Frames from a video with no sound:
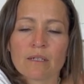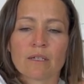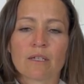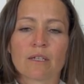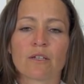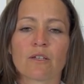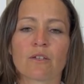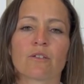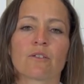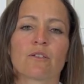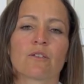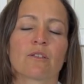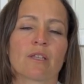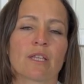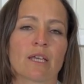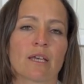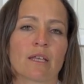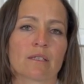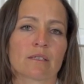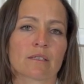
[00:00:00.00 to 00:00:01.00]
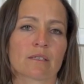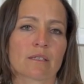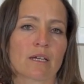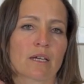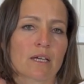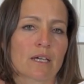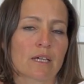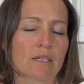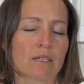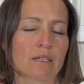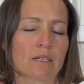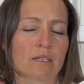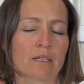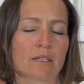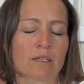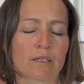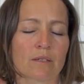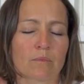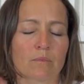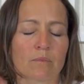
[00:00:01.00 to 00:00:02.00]
You can do it the other side,
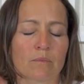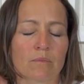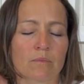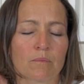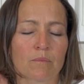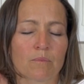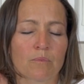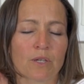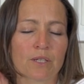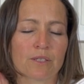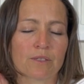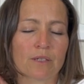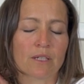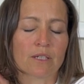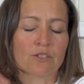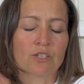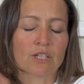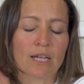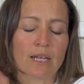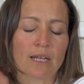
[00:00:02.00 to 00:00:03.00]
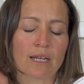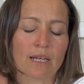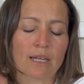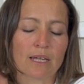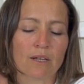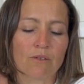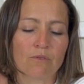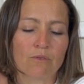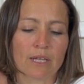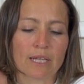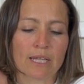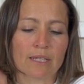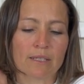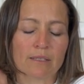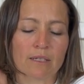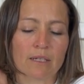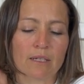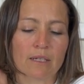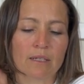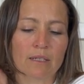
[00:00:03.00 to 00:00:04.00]
pressing gently and
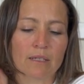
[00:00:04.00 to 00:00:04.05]
releasing.